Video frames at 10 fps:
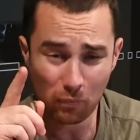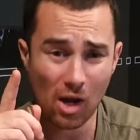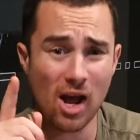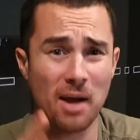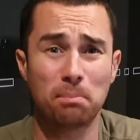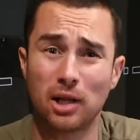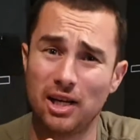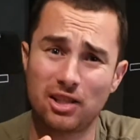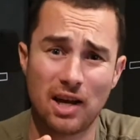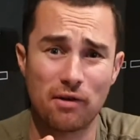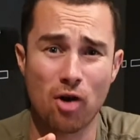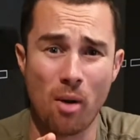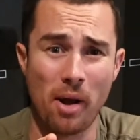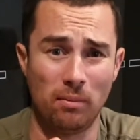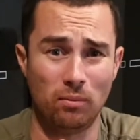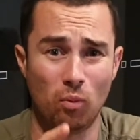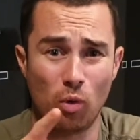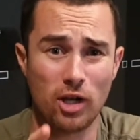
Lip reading: and please leave a comment. What do you